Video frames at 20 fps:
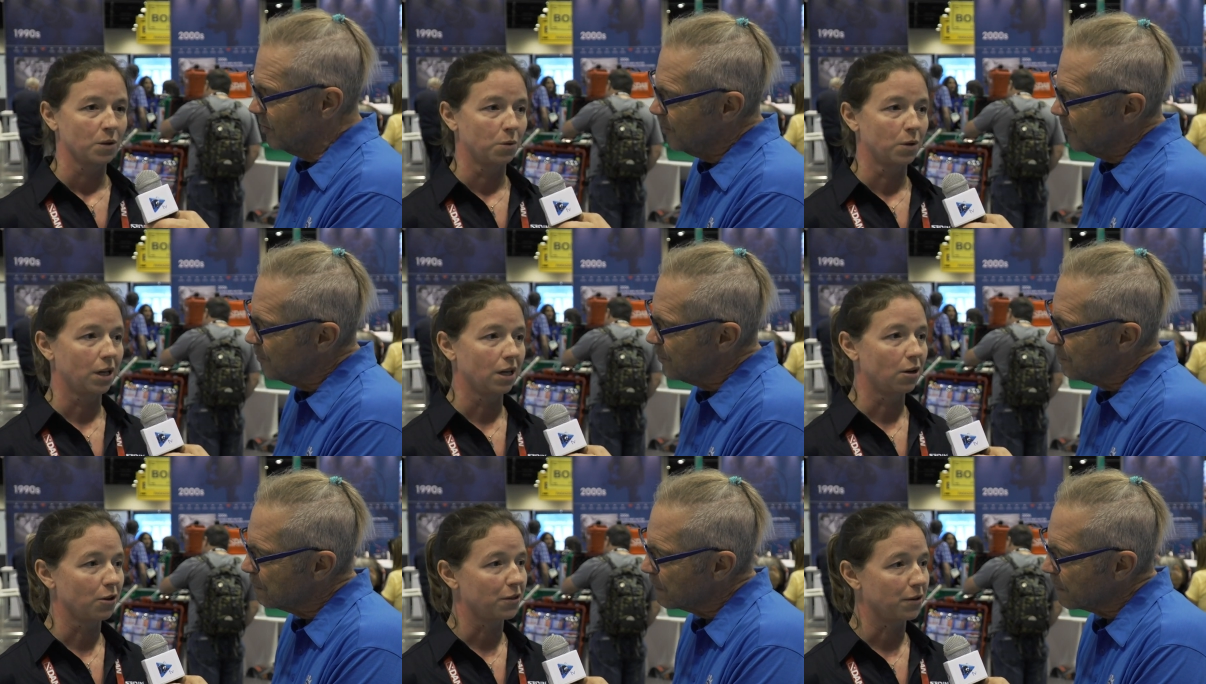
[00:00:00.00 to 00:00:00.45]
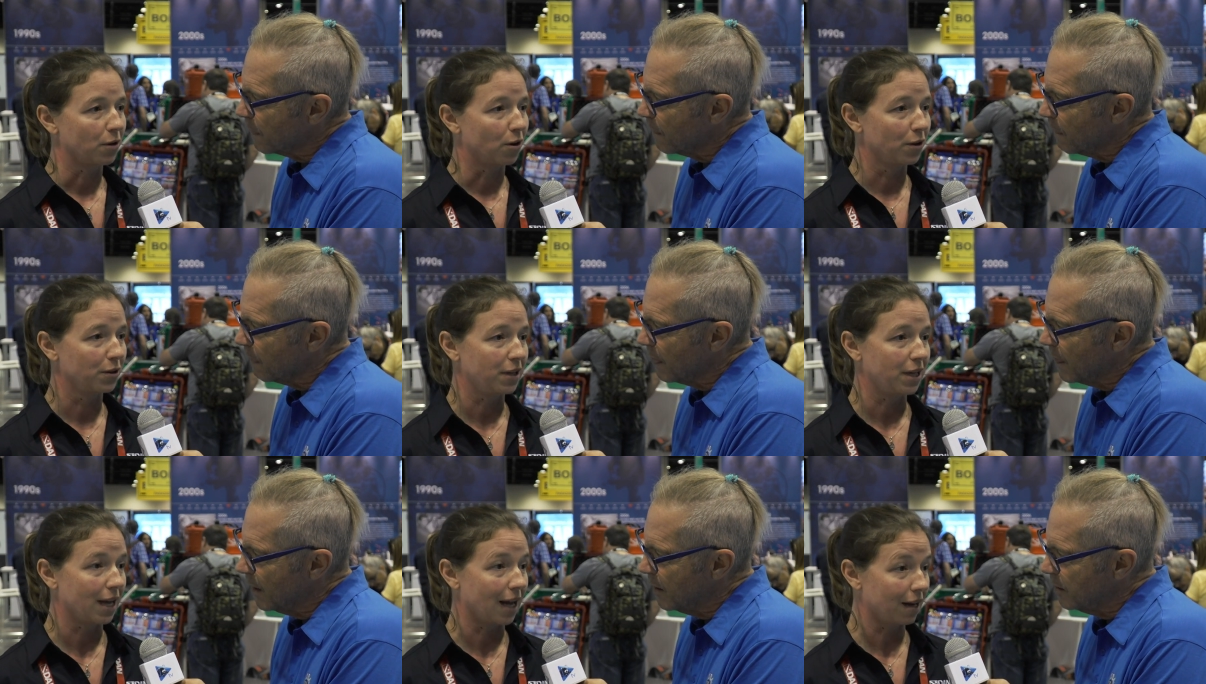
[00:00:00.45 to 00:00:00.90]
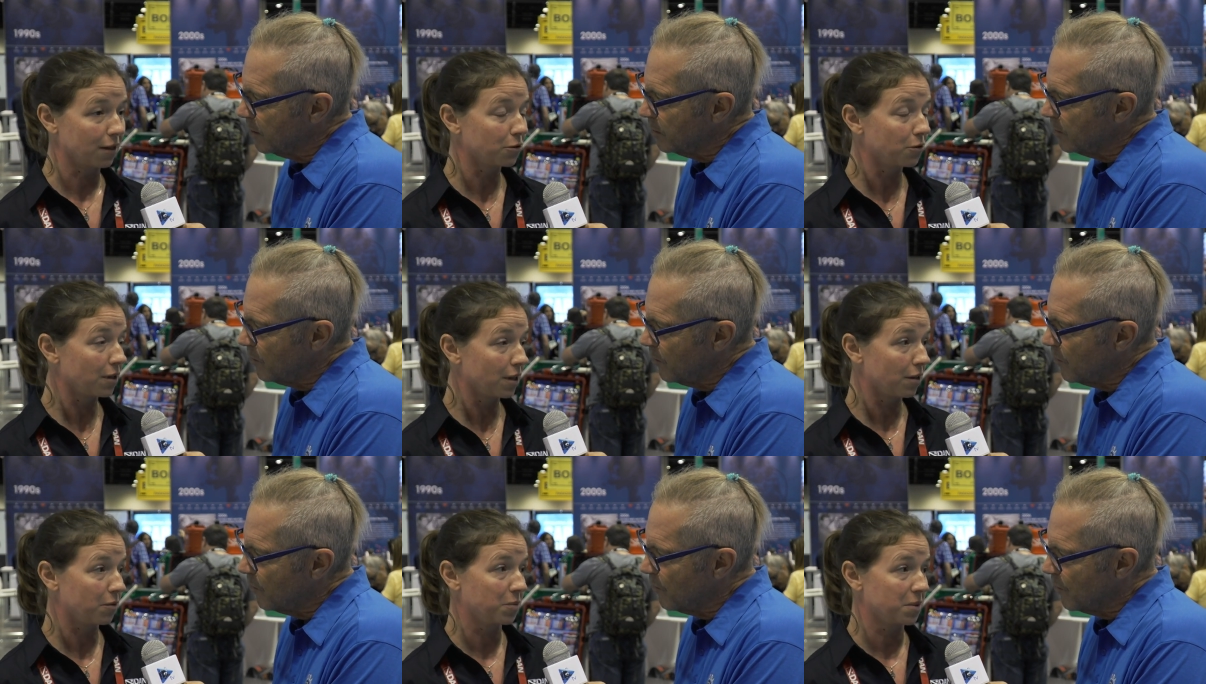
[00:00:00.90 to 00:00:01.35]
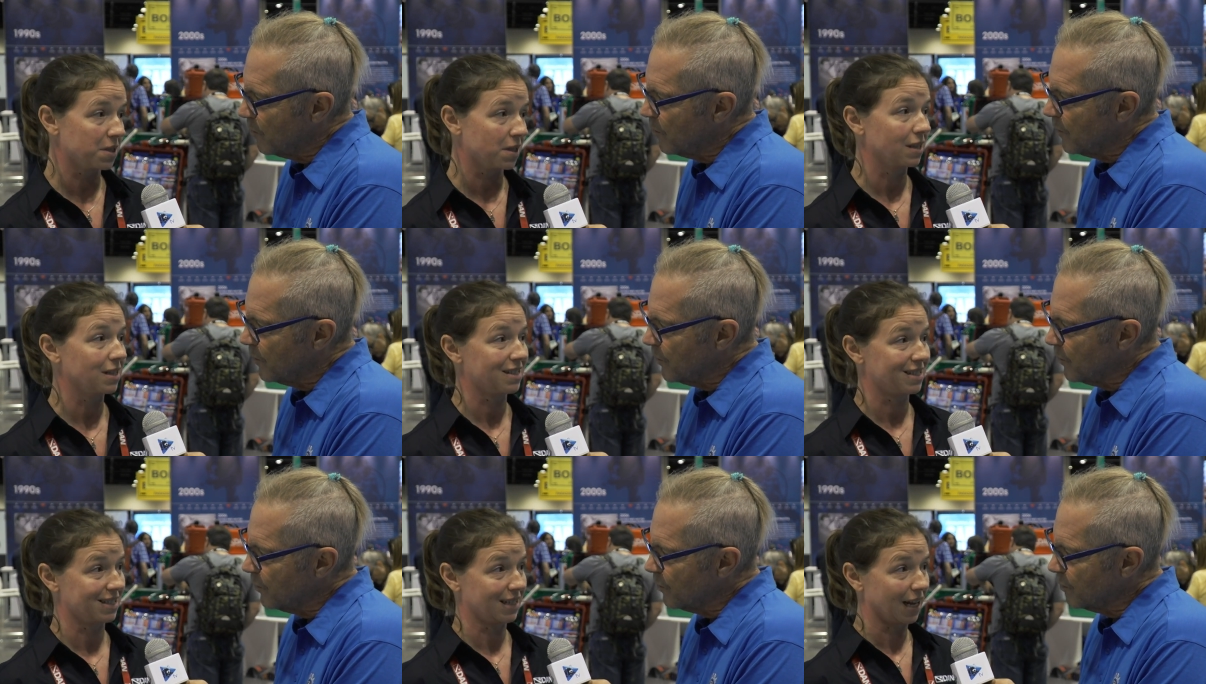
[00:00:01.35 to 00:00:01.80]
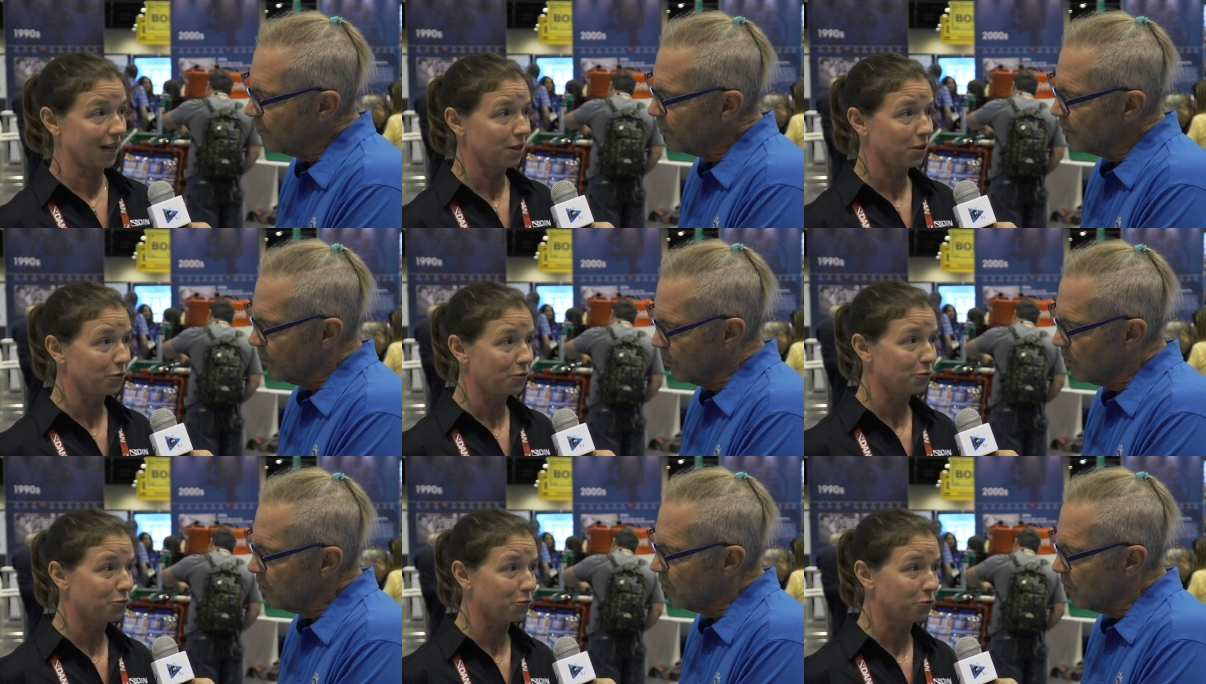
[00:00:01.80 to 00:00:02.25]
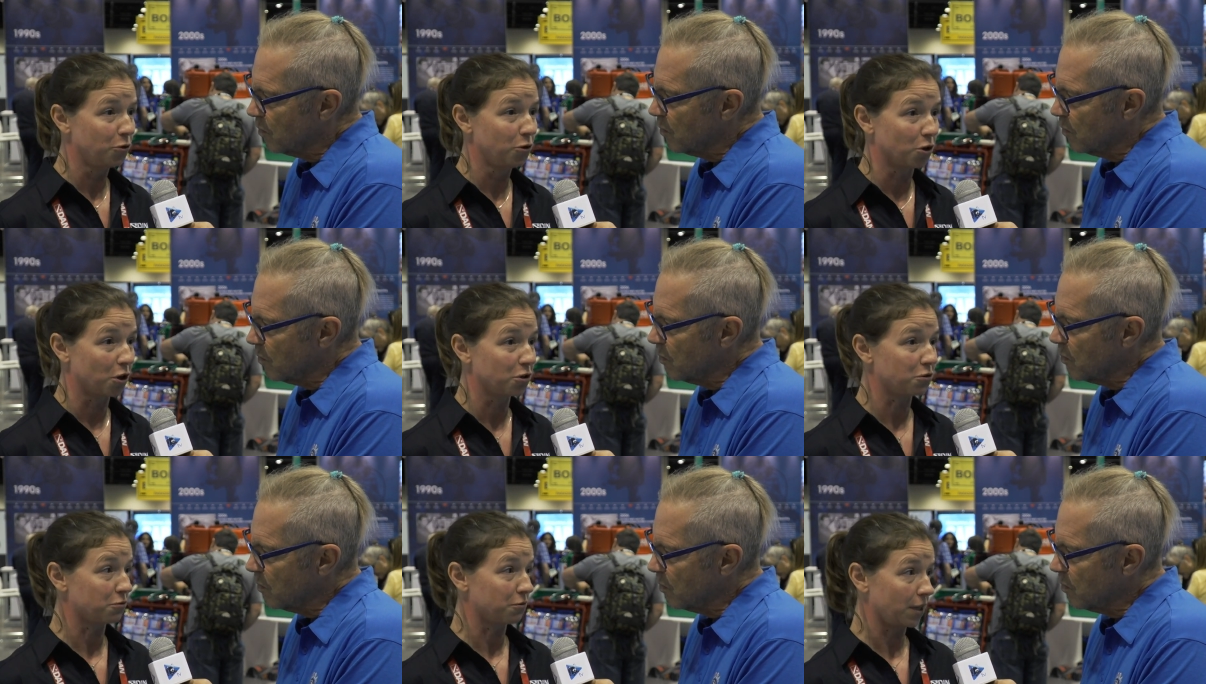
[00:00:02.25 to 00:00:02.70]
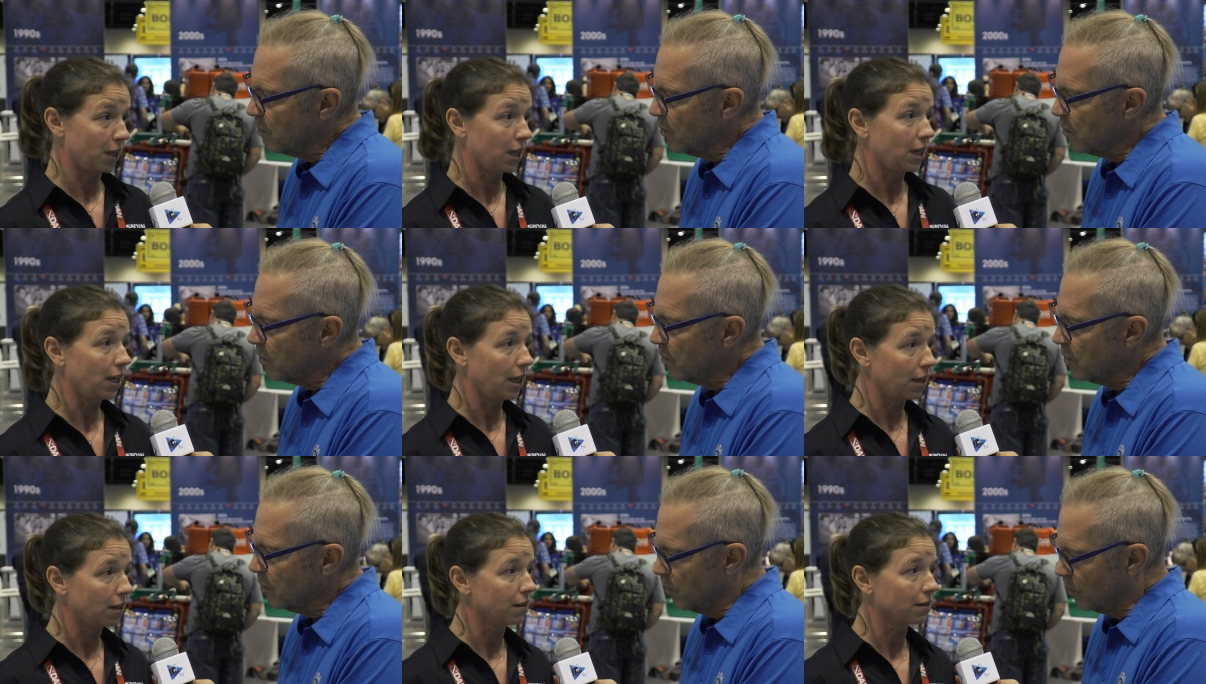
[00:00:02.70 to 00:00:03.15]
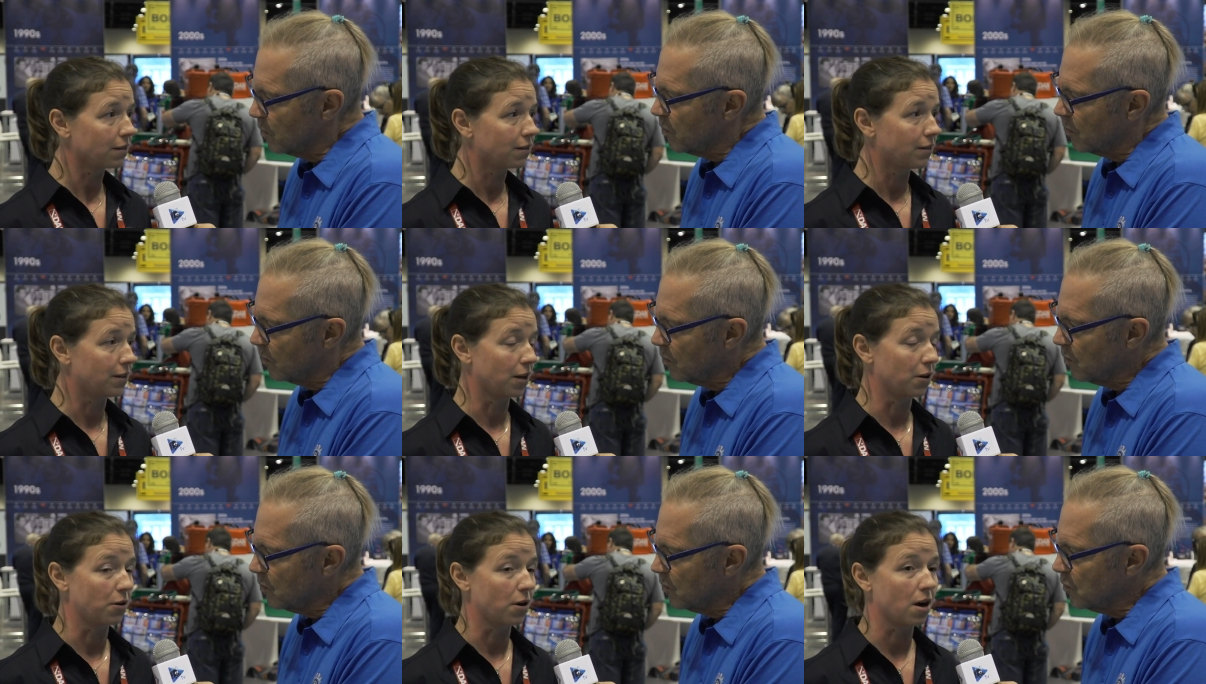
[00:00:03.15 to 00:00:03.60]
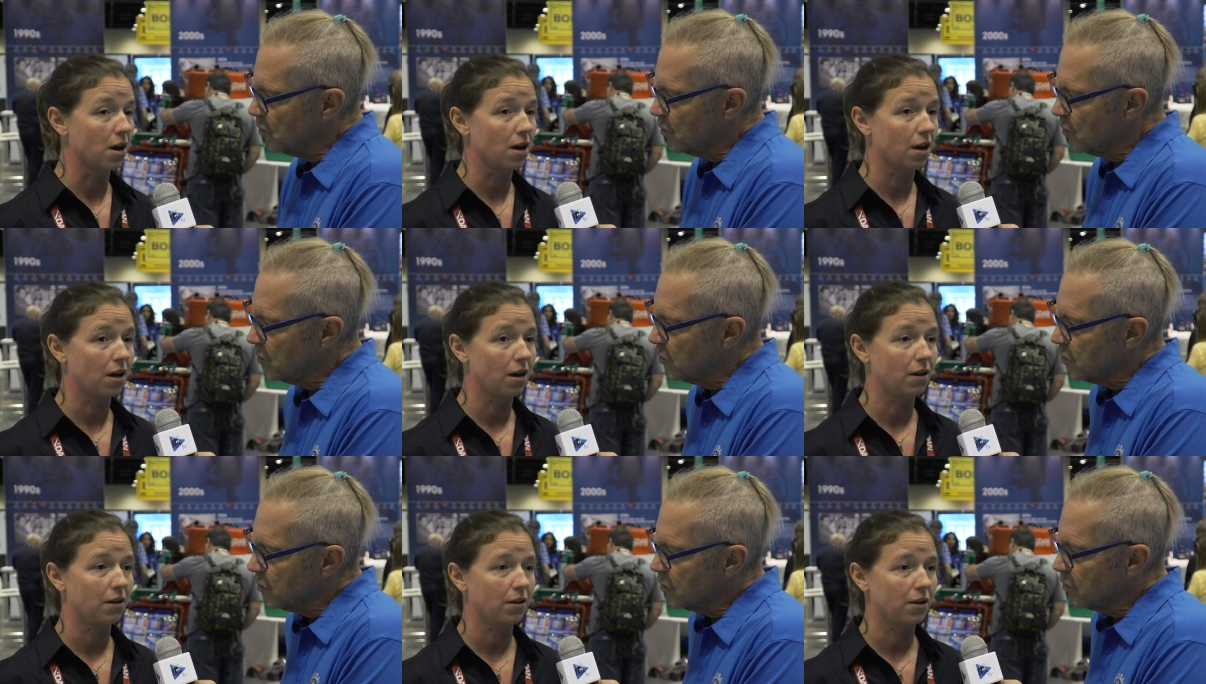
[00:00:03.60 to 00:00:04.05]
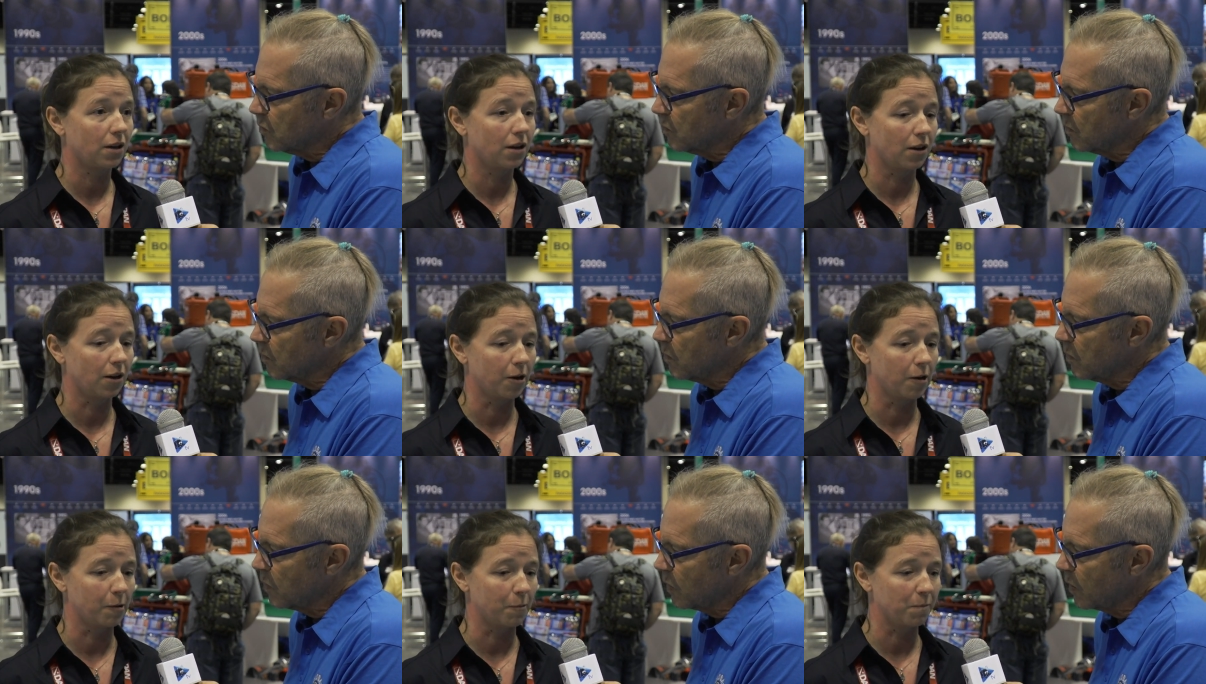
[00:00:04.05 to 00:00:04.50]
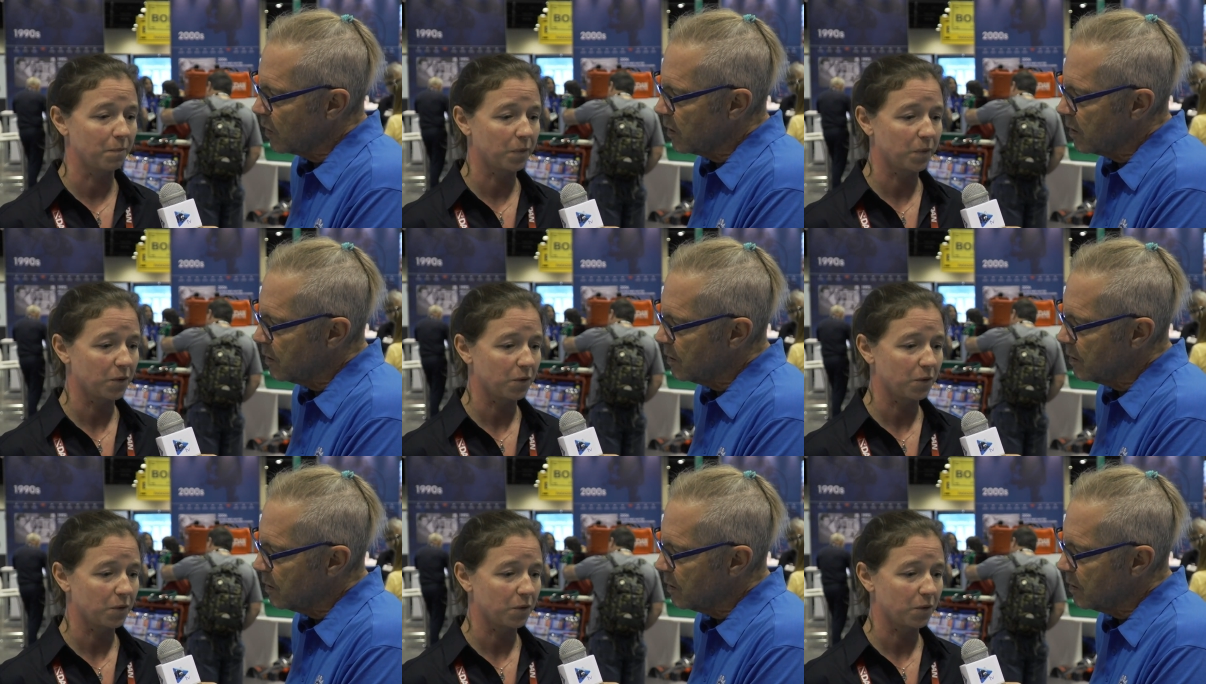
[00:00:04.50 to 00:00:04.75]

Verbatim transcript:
Speaker 1: Well, on, on the algorithms itself, not really, there are um,